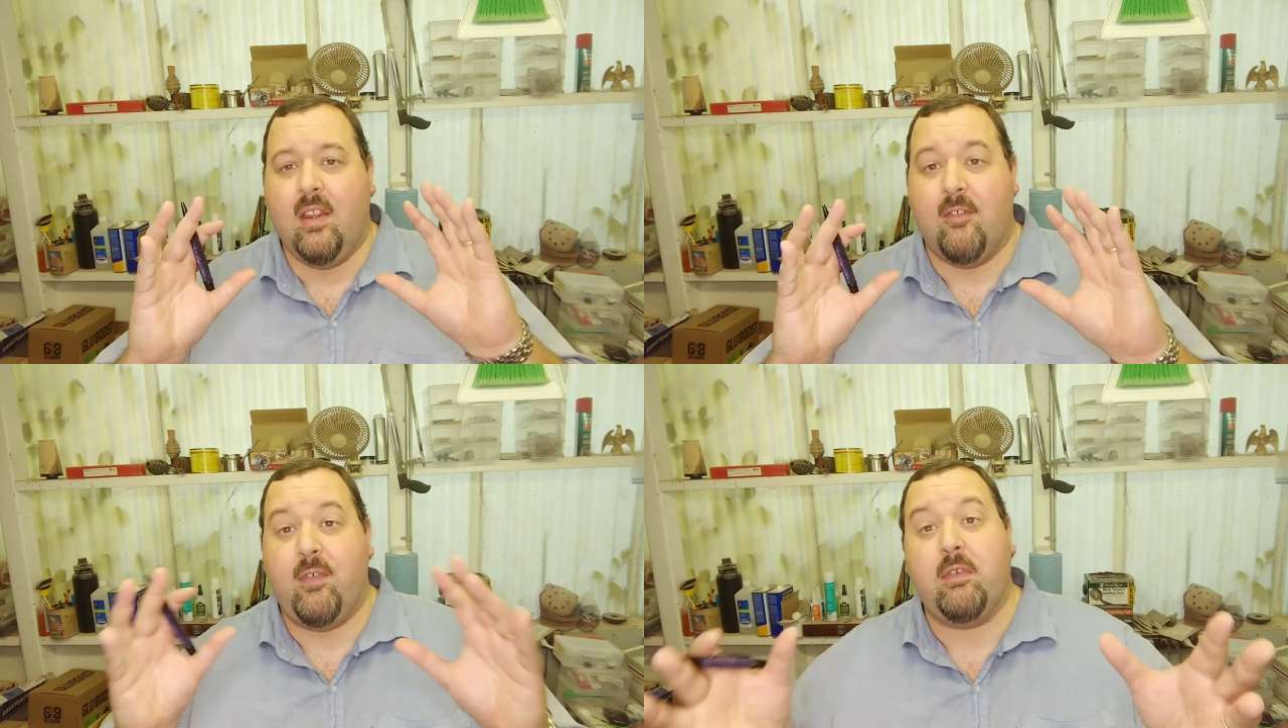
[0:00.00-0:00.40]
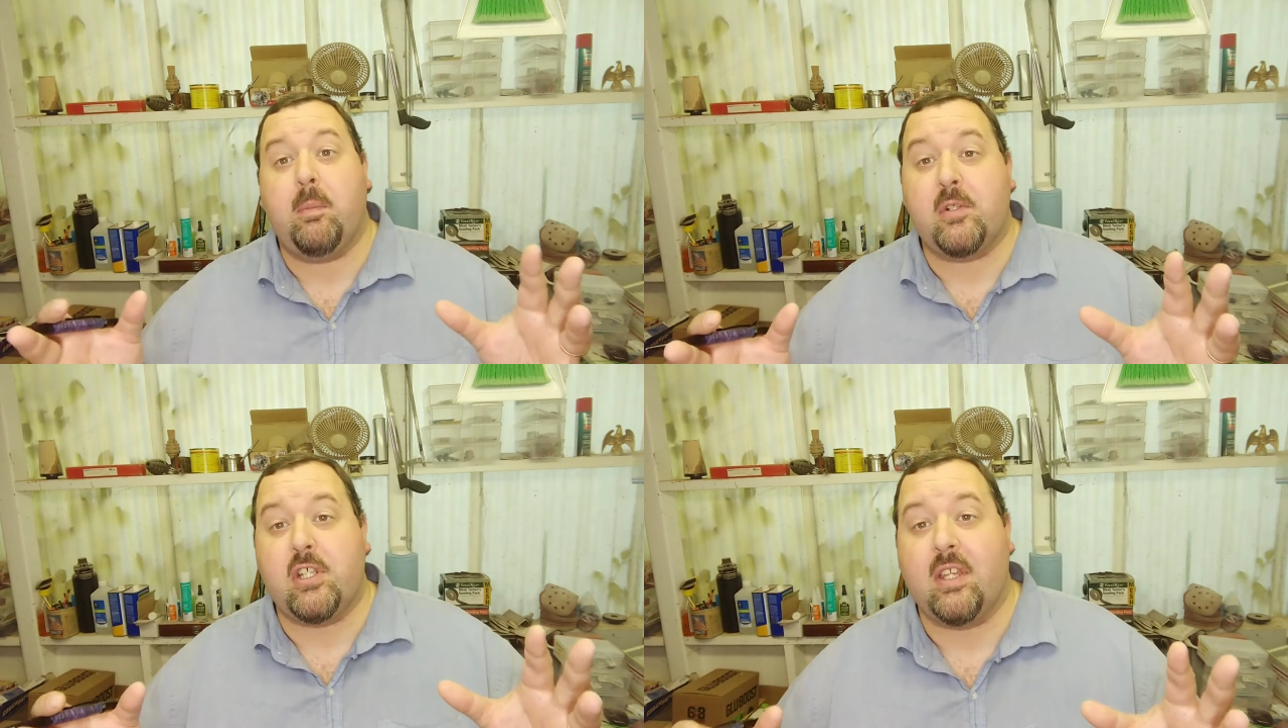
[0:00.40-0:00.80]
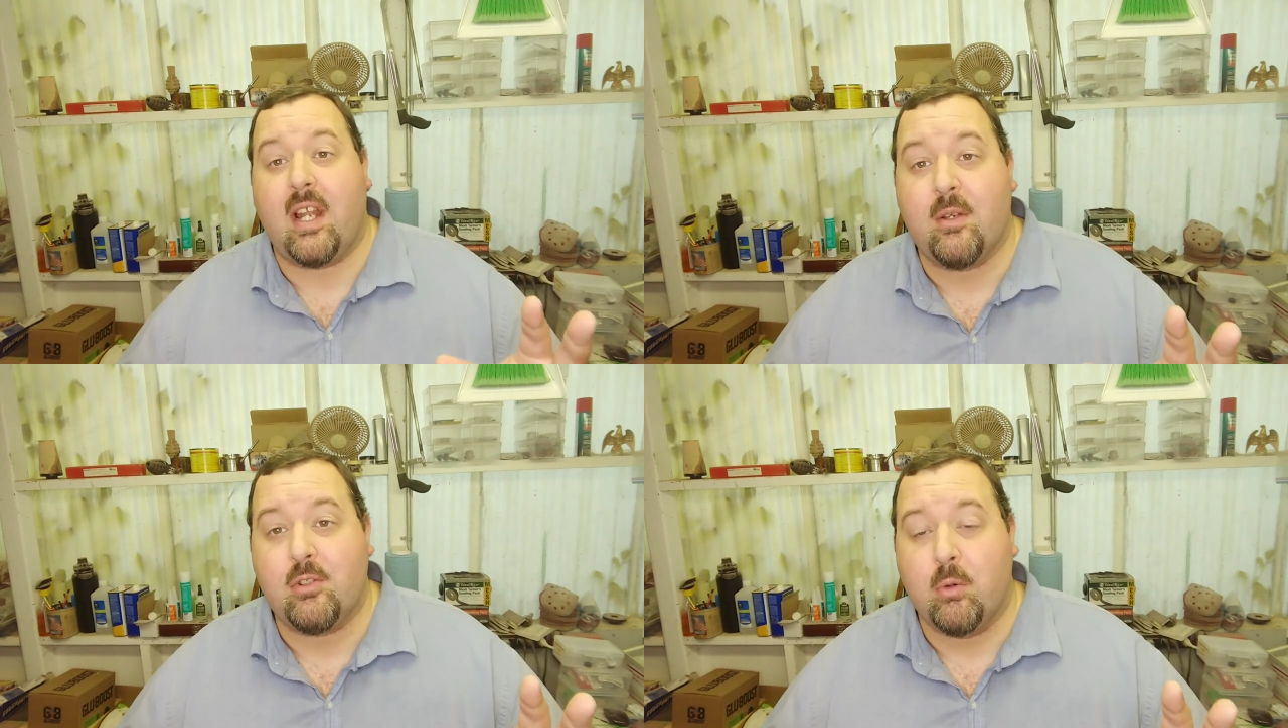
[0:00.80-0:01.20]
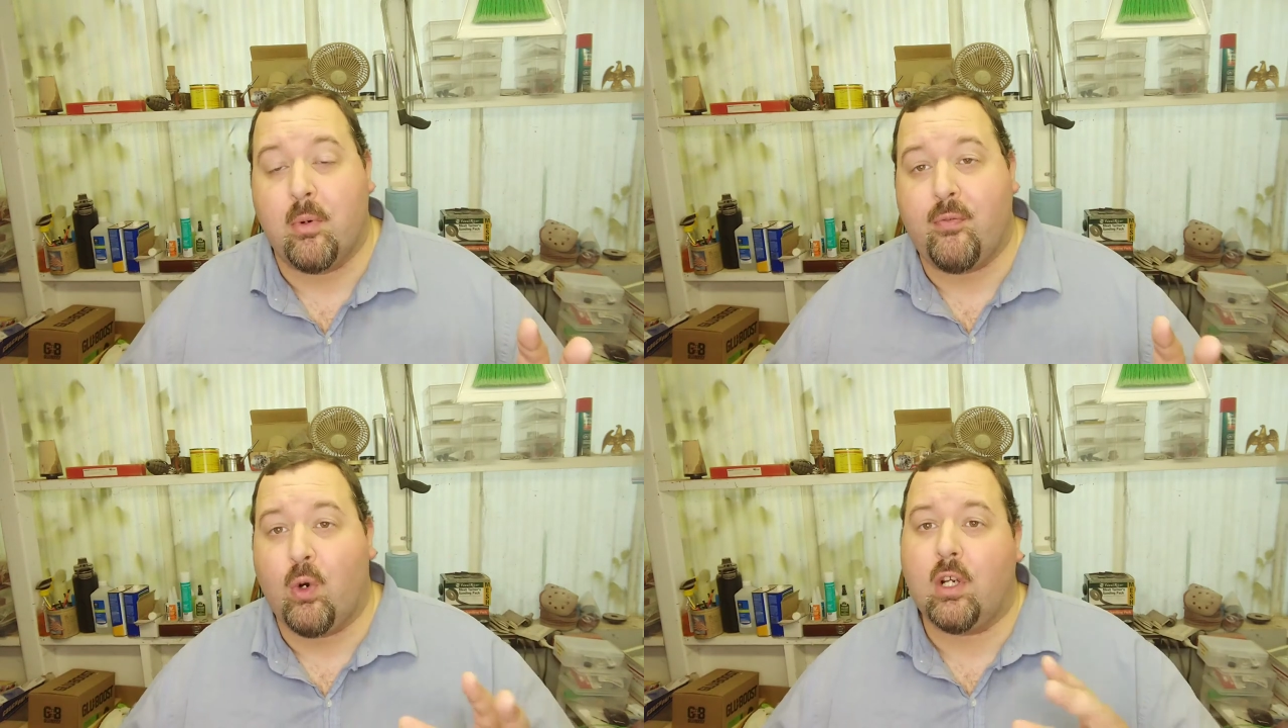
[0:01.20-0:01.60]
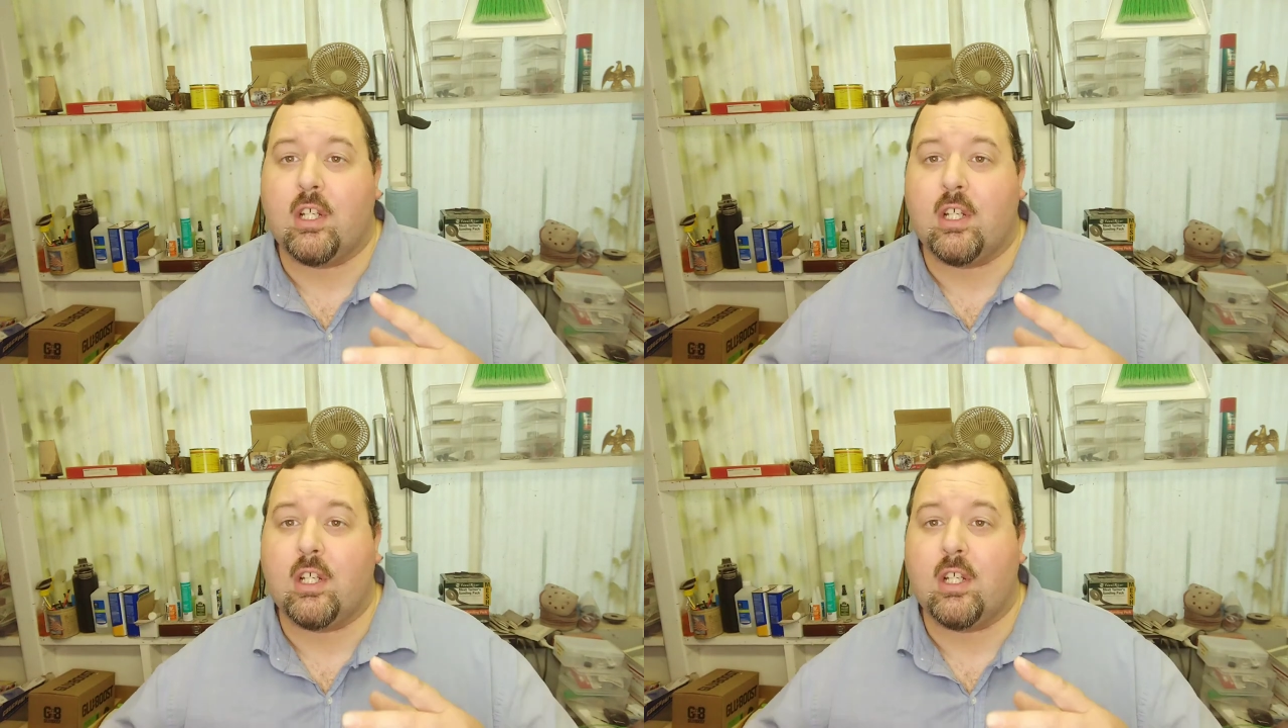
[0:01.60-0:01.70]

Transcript: the 50% that I was doing before,